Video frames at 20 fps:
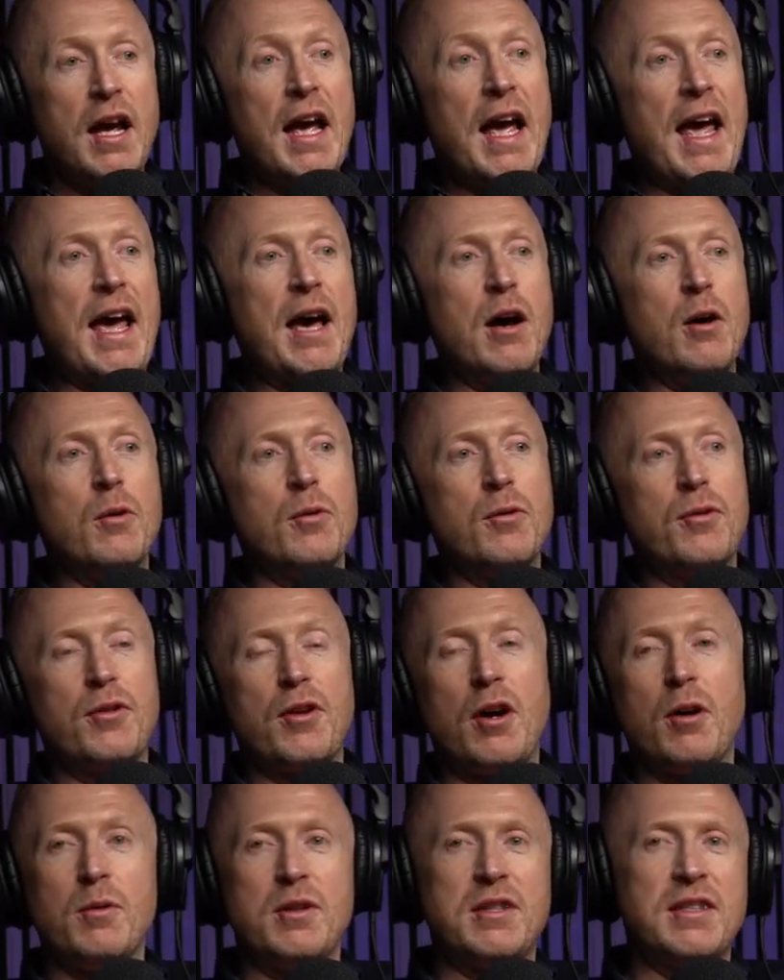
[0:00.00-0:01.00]
Health,
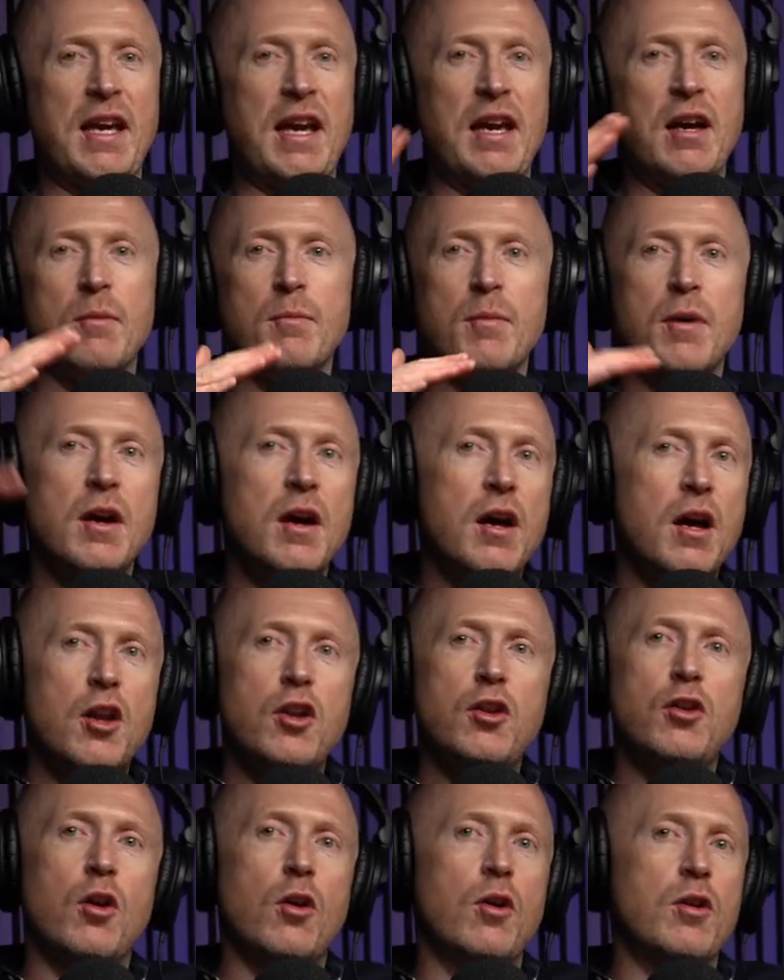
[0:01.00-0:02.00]
I would say I'm
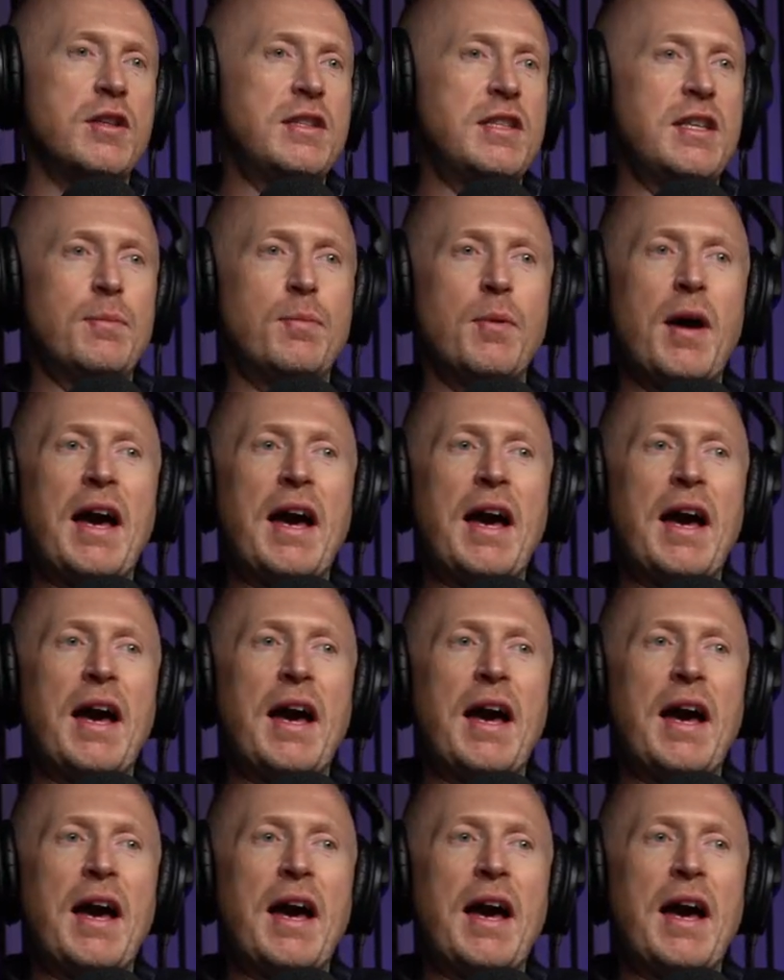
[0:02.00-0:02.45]
90,